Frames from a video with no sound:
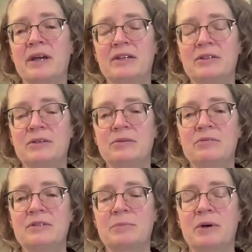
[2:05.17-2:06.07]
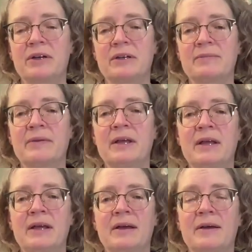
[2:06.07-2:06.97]
way to respond.
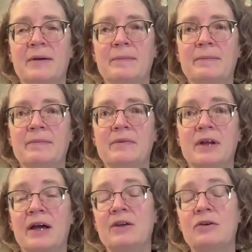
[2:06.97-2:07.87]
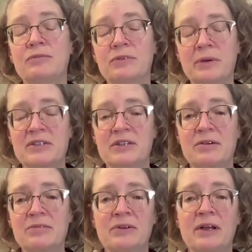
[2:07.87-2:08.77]
I know for
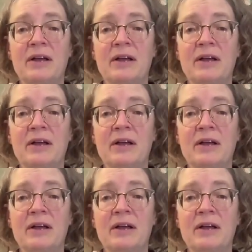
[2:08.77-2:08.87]
myself,